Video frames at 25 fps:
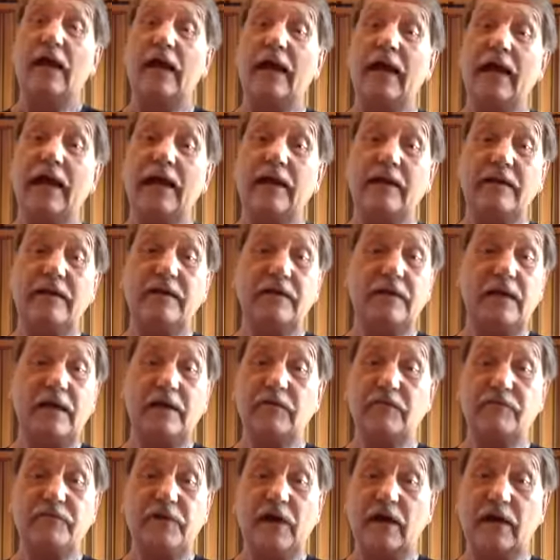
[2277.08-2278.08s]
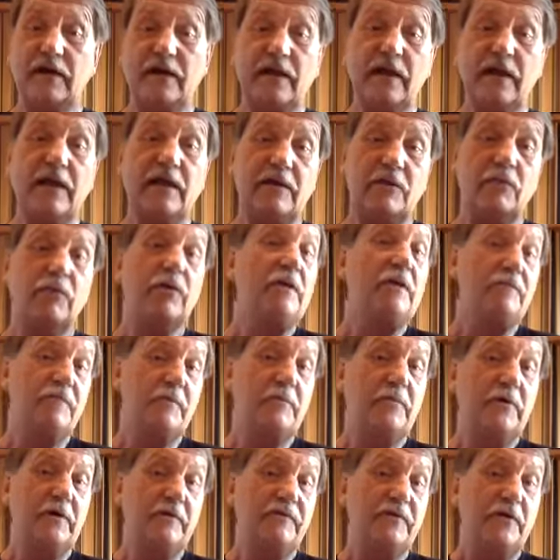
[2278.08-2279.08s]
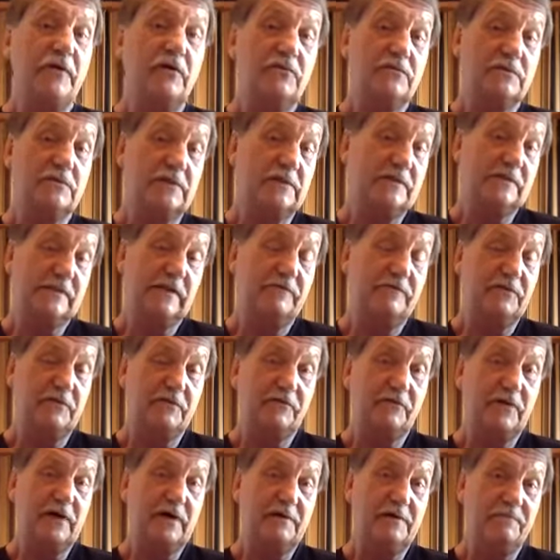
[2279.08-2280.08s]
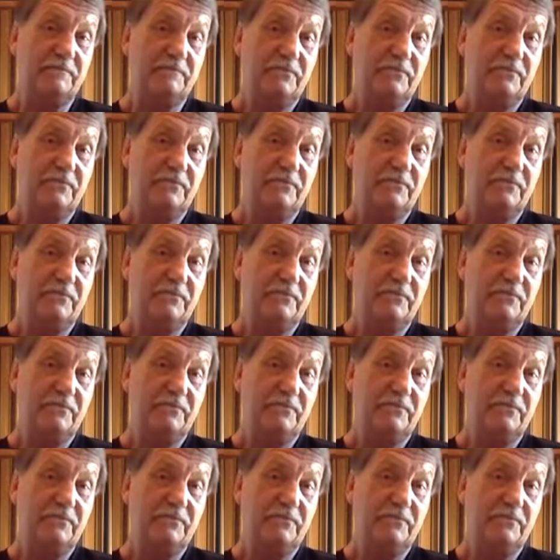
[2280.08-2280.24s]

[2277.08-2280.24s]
and you've got an E. Well, if you go to the seventh fret,